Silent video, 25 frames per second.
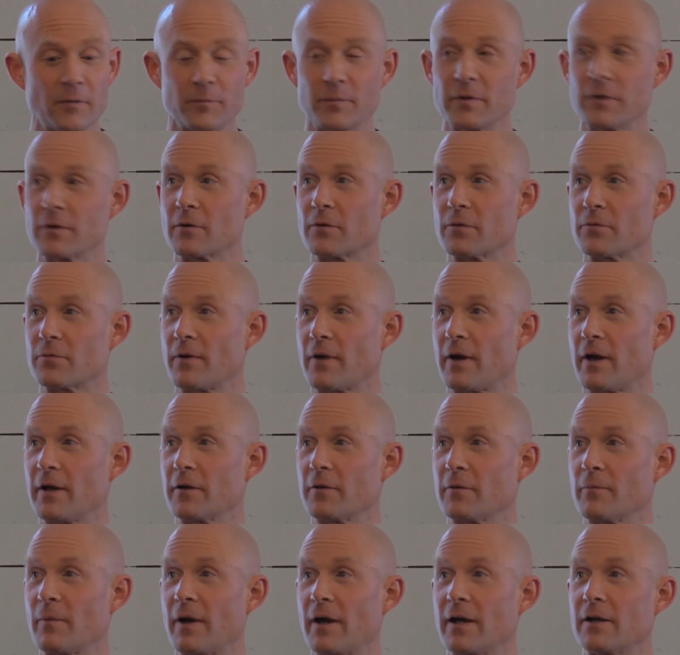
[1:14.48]
purify
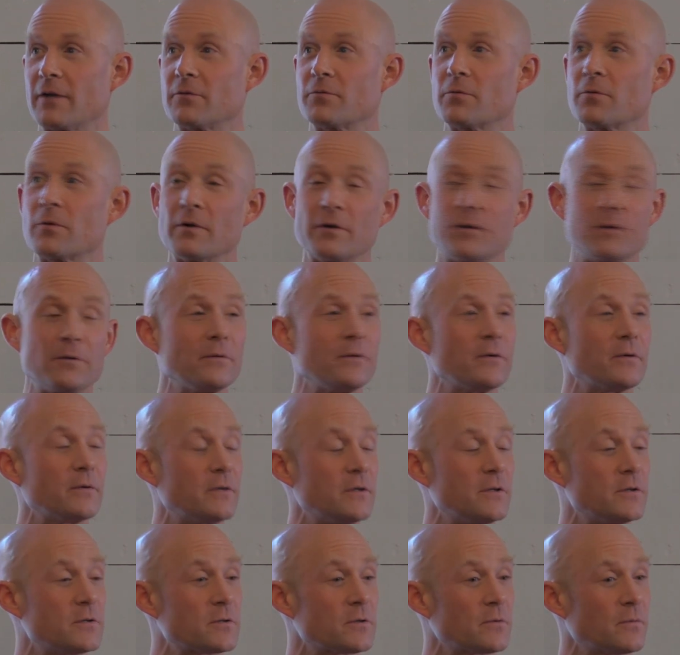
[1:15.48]
your mind for you. Your
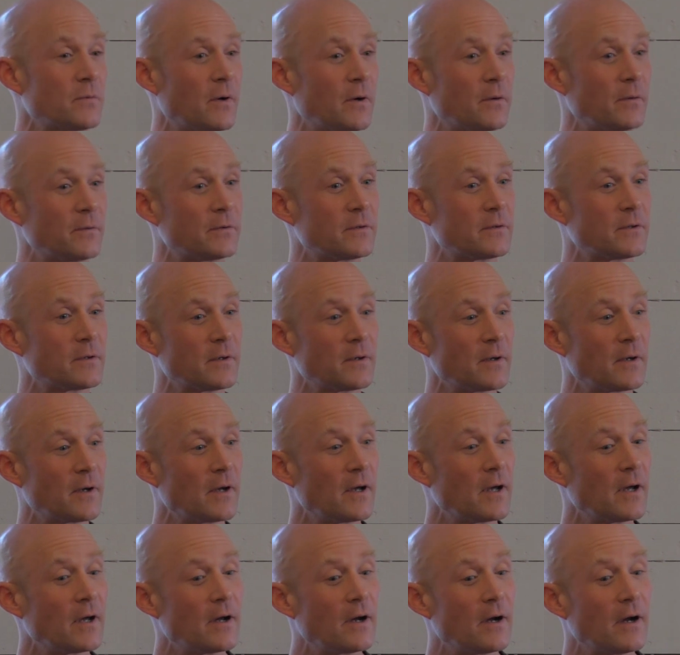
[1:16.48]
teacher won't
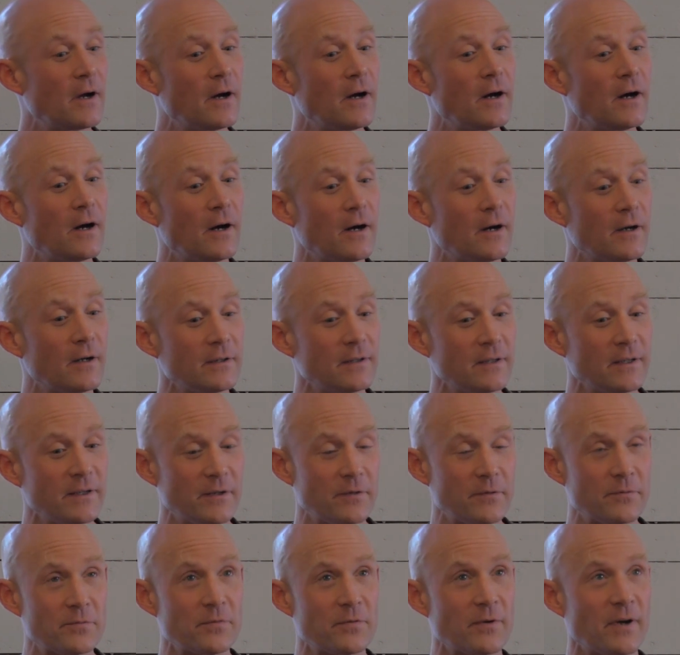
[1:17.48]

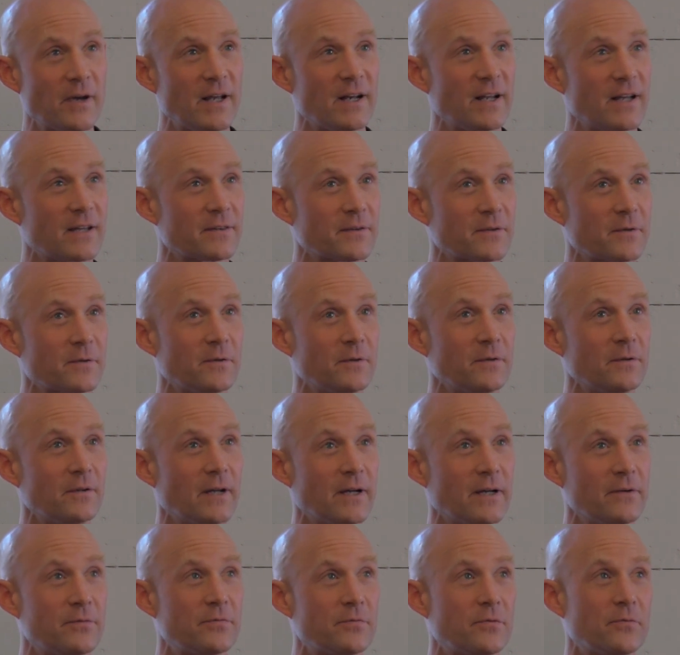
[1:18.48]
live an ethical
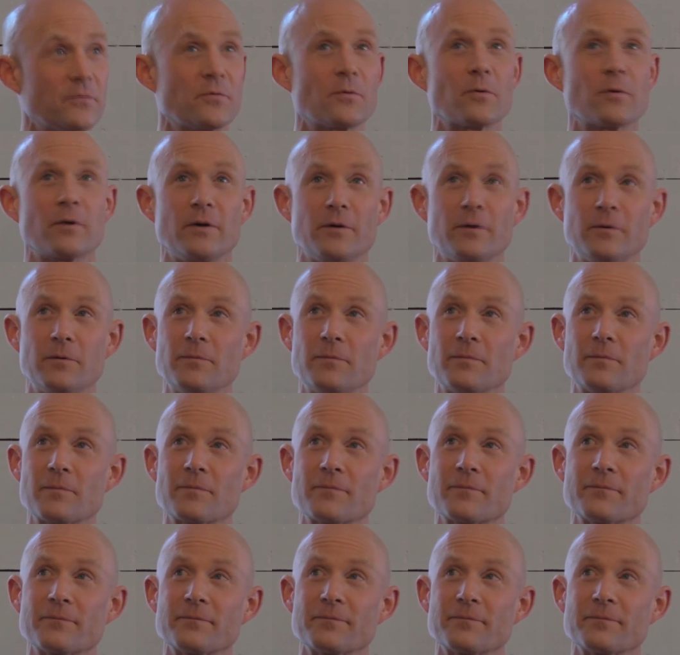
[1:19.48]
life for you.